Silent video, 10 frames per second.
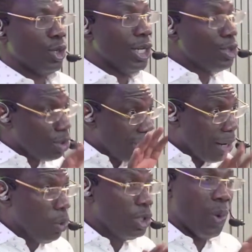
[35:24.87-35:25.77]
need to
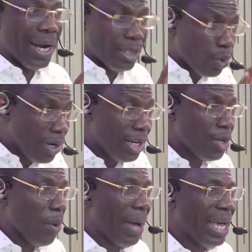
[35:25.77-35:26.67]
check which one is ruling in
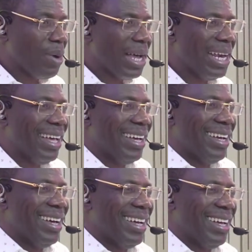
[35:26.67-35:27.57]
your mind, right?
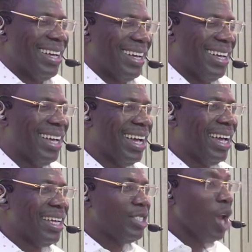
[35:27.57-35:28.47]

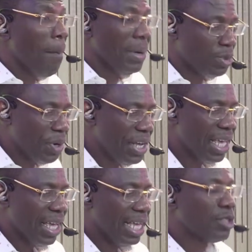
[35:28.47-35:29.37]
Number 3
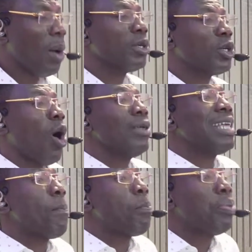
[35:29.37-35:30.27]
is what we call
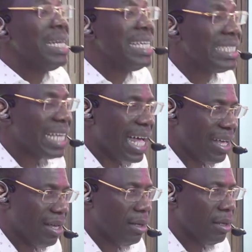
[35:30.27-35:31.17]
the pleaser.
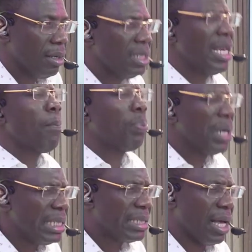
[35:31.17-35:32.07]
The
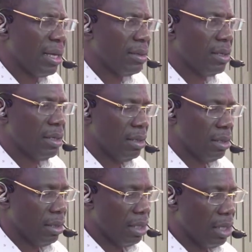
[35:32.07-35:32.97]
pleaser.
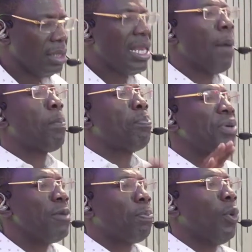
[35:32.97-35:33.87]
The
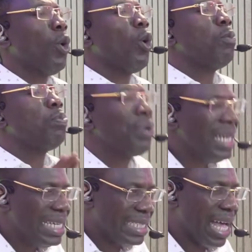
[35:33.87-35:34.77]
people
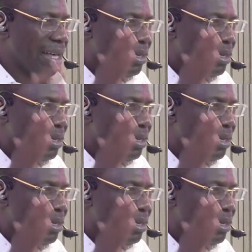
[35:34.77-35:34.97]
pleaser.